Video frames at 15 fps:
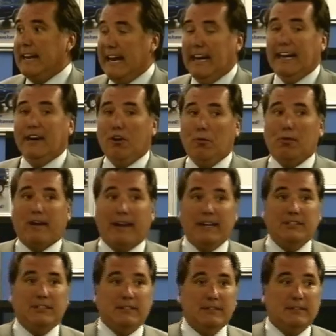
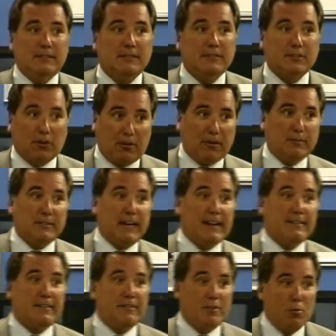lubrication
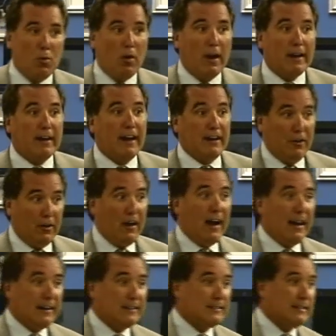circumstances you want, and you're not
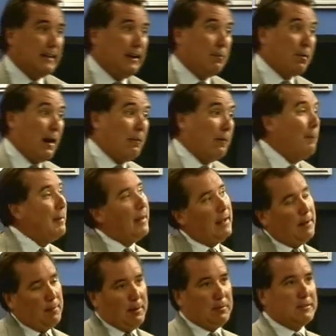going to see a problem.
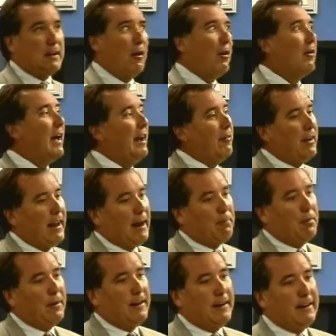People say, okay, can I
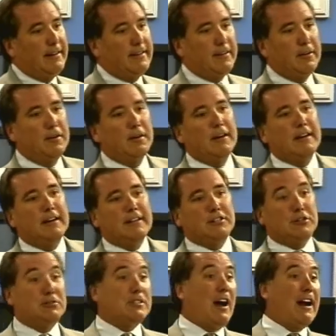put it into
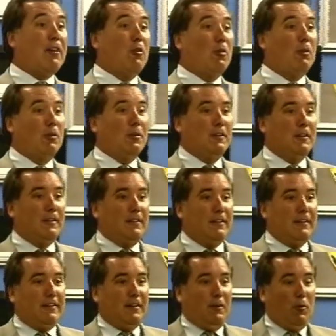2-cycle
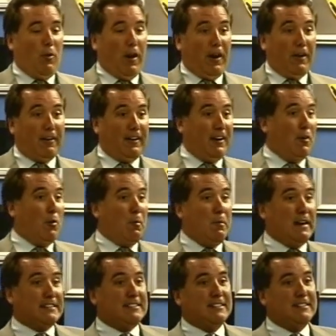where we're
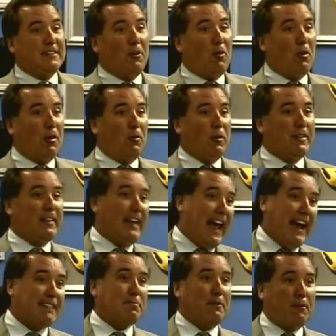mixing the oil with the
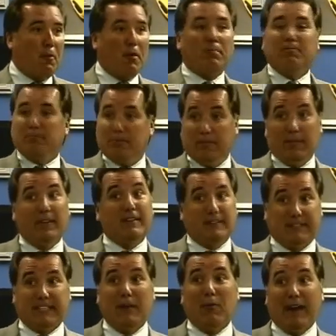gas before?
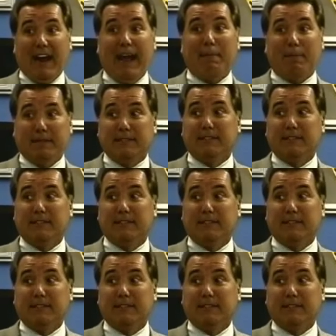See what happens.